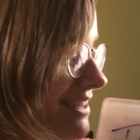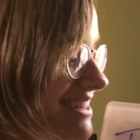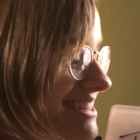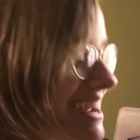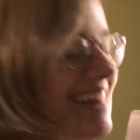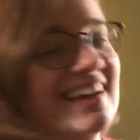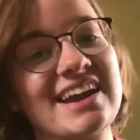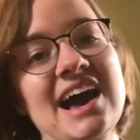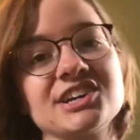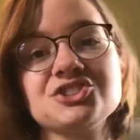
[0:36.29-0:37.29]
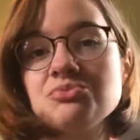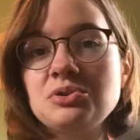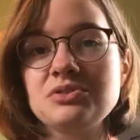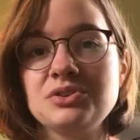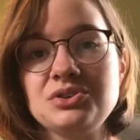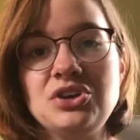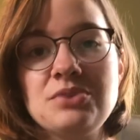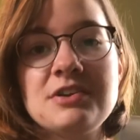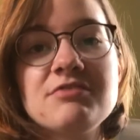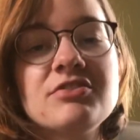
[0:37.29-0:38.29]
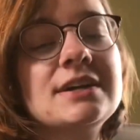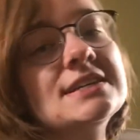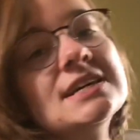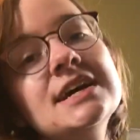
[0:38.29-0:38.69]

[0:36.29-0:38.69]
It's not like an actual human foot.